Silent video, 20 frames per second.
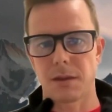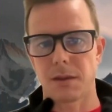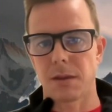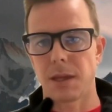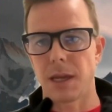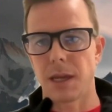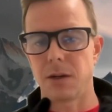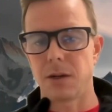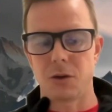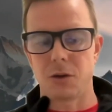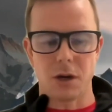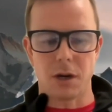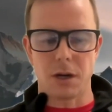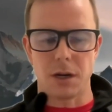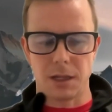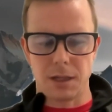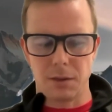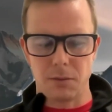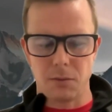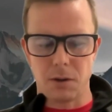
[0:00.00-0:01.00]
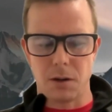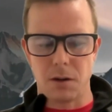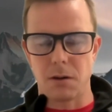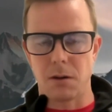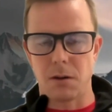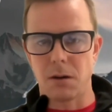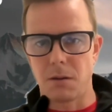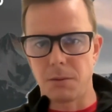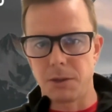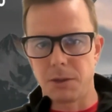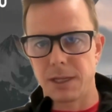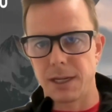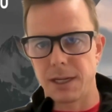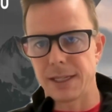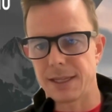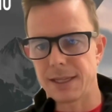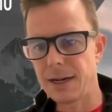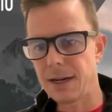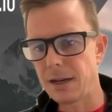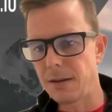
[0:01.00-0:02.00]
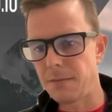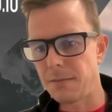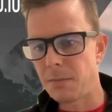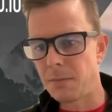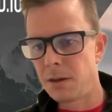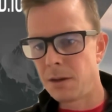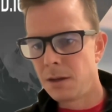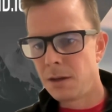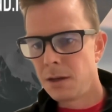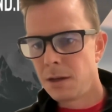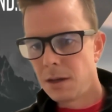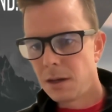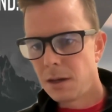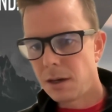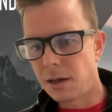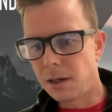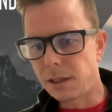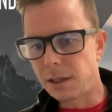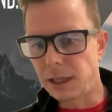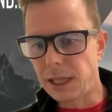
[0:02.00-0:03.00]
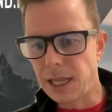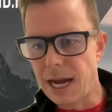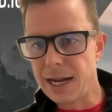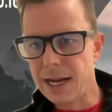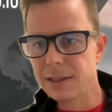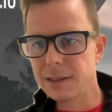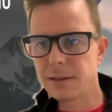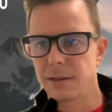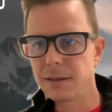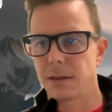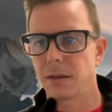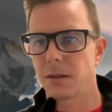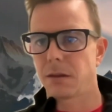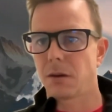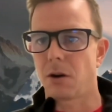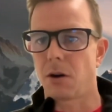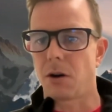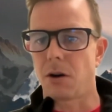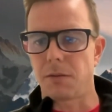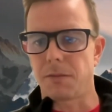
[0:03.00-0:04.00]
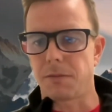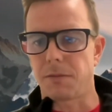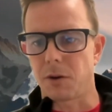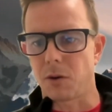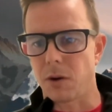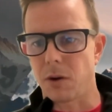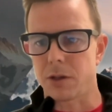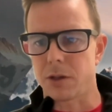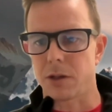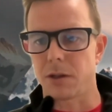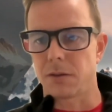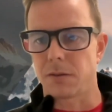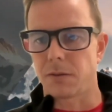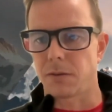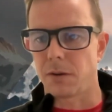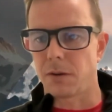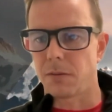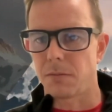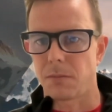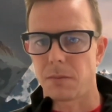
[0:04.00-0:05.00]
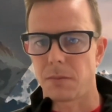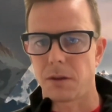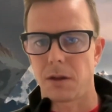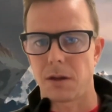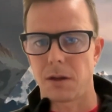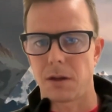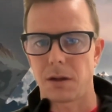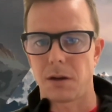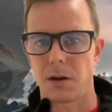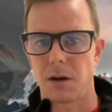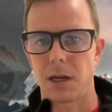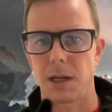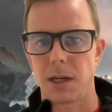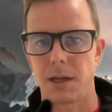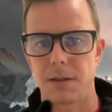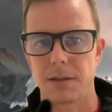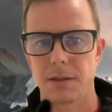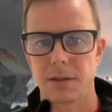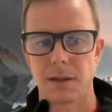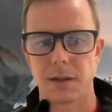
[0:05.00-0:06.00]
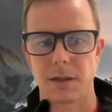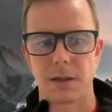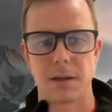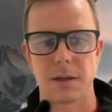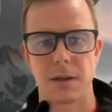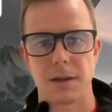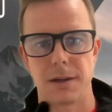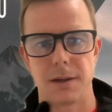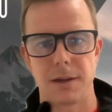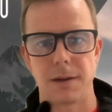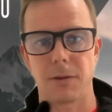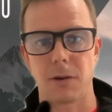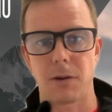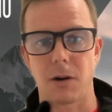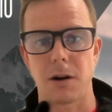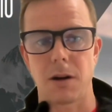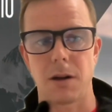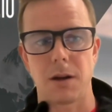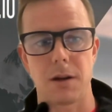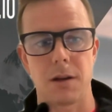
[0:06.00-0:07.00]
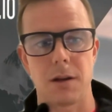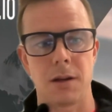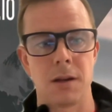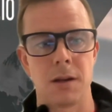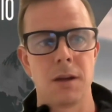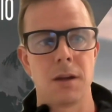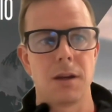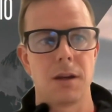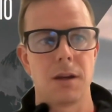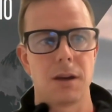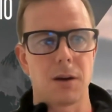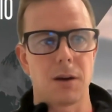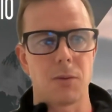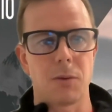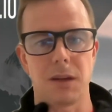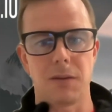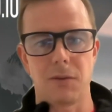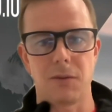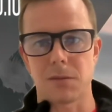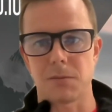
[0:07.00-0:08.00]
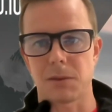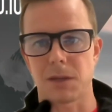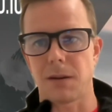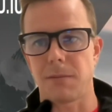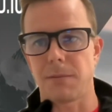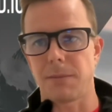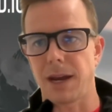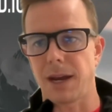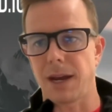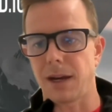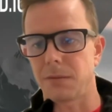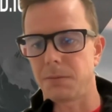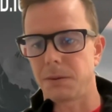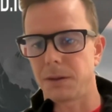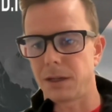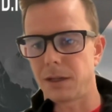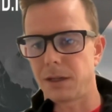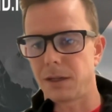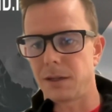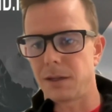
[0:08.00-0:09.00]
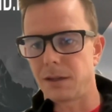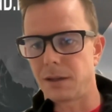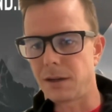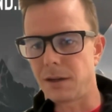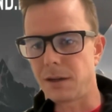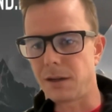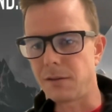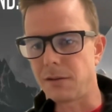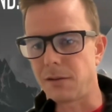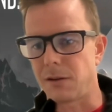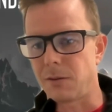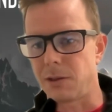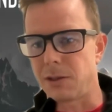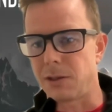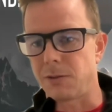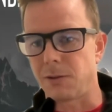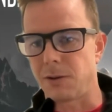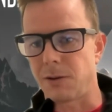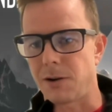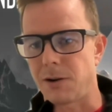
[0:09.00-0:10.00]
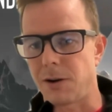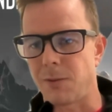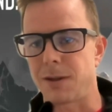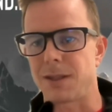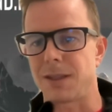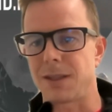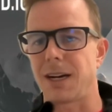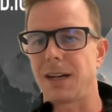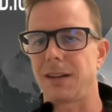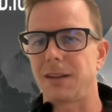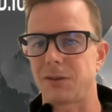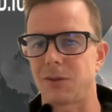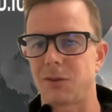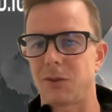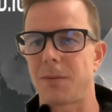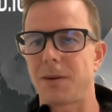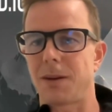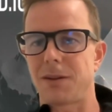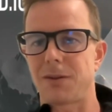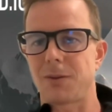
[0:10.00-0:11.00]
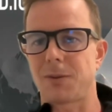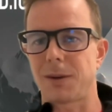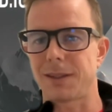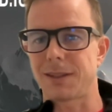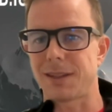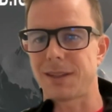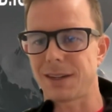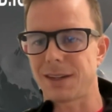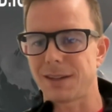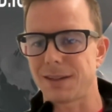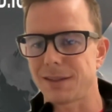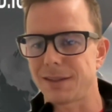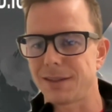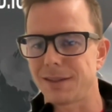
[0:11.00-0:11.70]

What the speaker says: Thank you, John. I think we're almost at time. Last call for questions from the audience, and if there are none, we can give you some time back, but I'll go into an awkward silence for about 20 seconds.